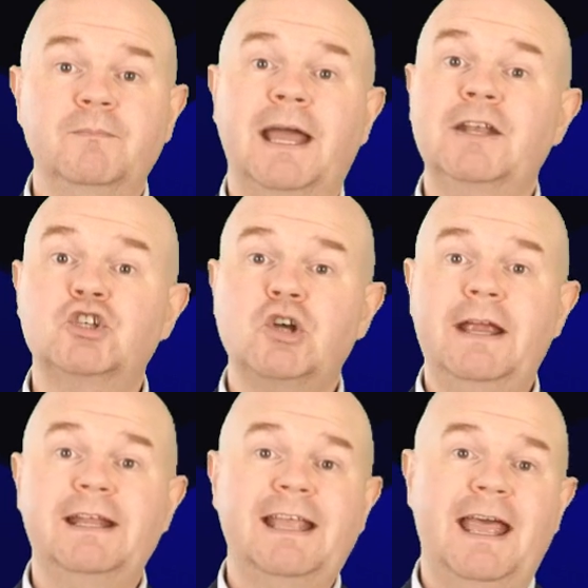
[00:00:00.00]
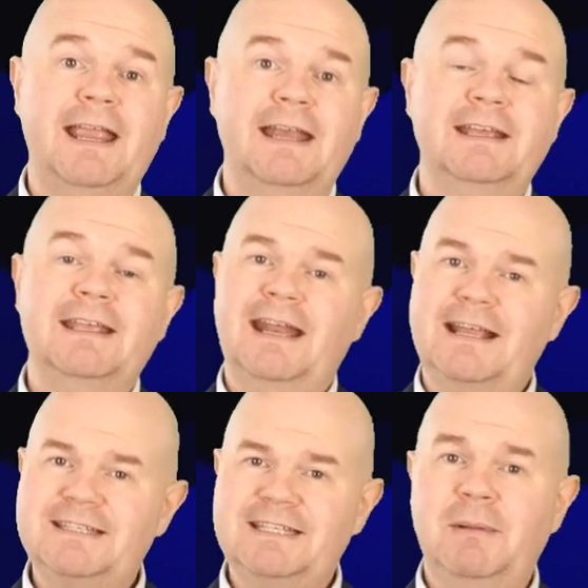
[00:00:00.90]
and trade again in a
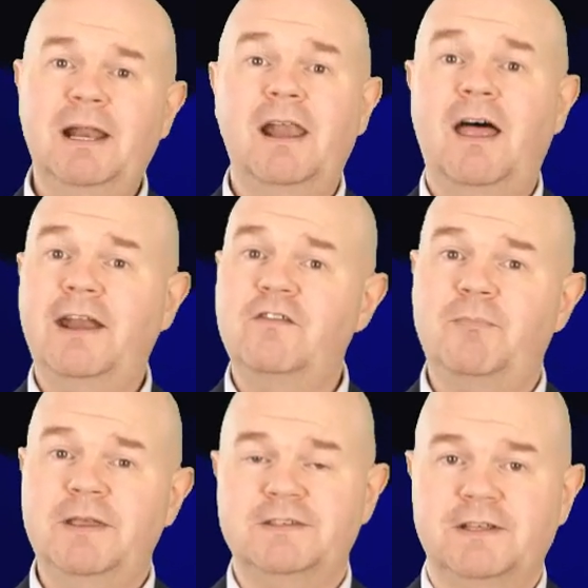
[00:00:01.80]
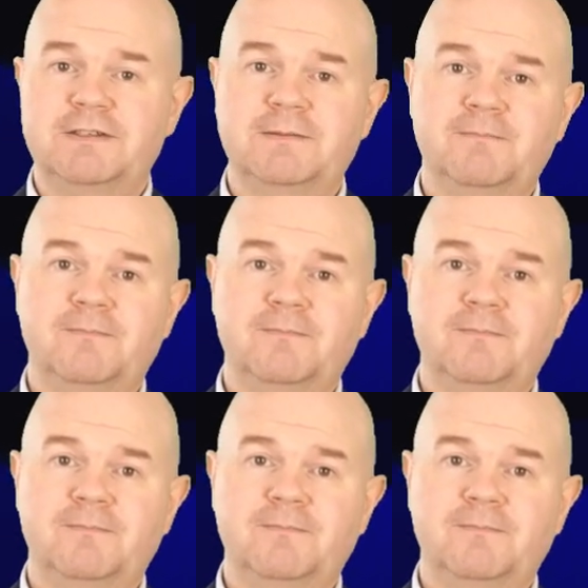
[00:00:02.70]
similar line of business,